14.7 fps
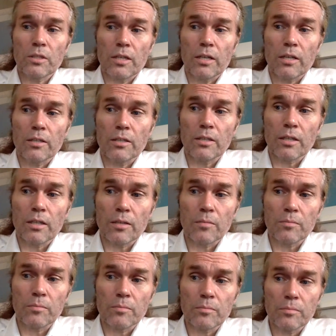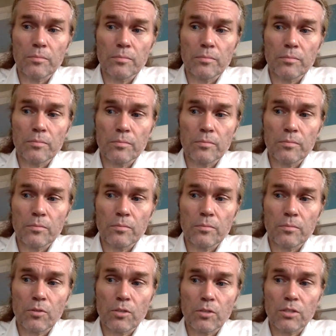And
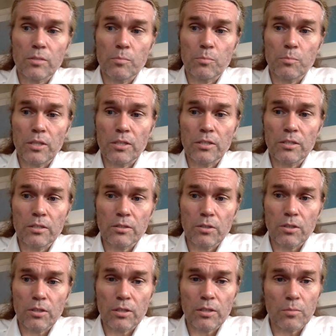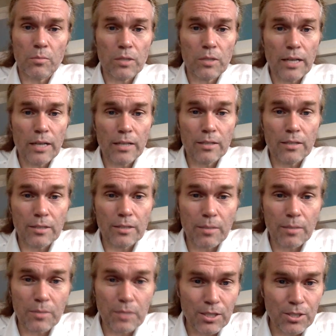of course, the priest talking about hell and
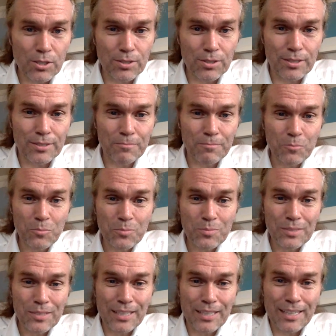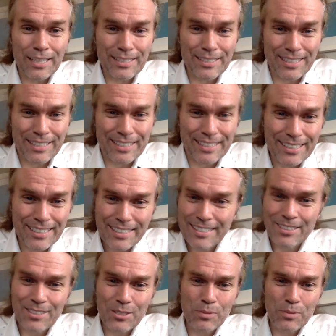damnation, and like
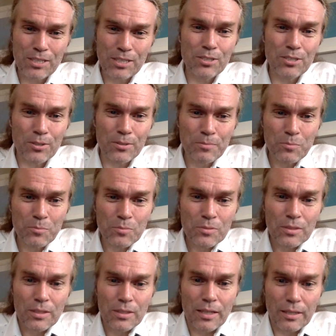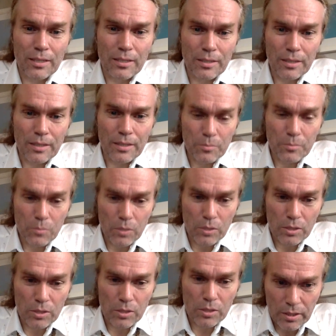those priests do. And one
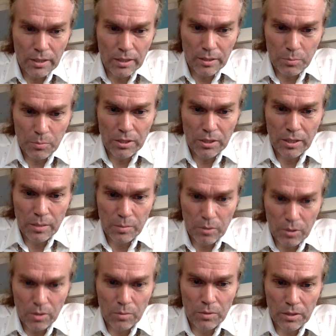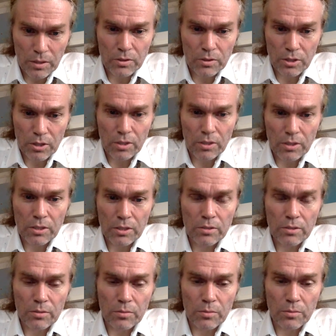Sunday, the priest came home after church
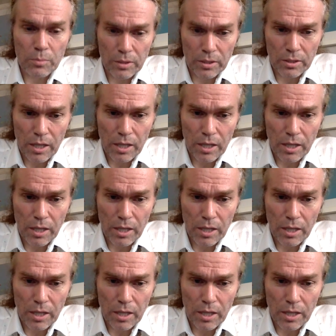to my parents'